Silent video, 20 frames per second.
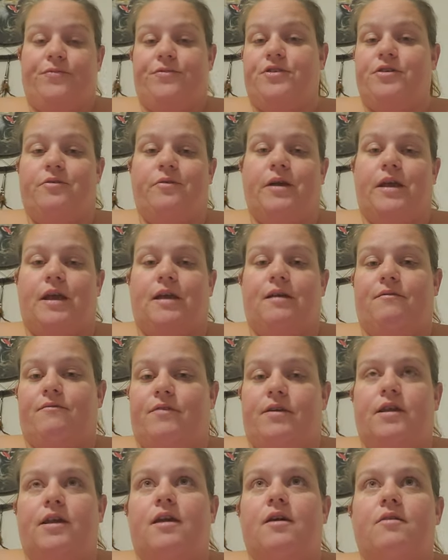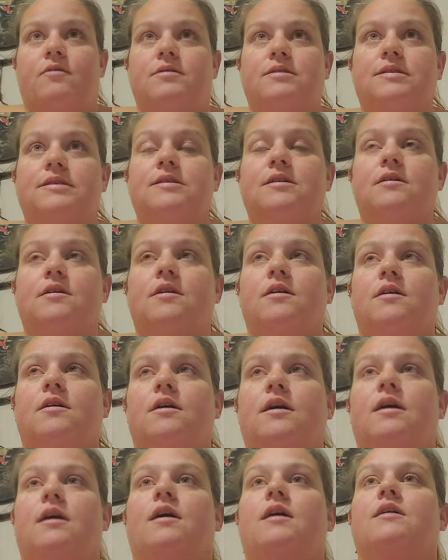doing videos.
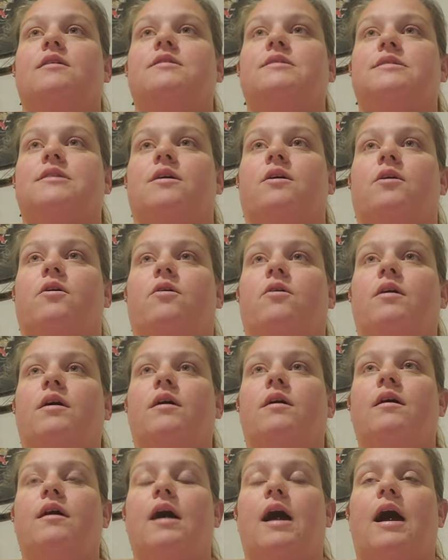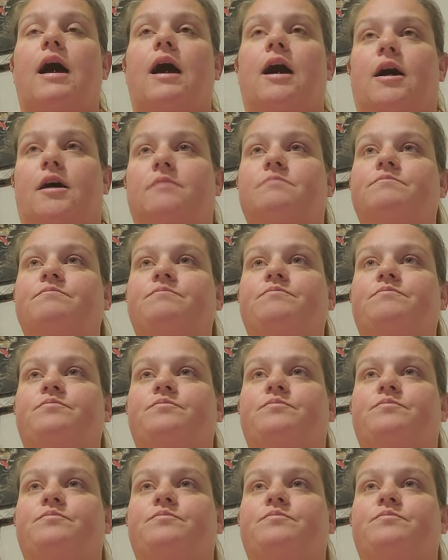So, um,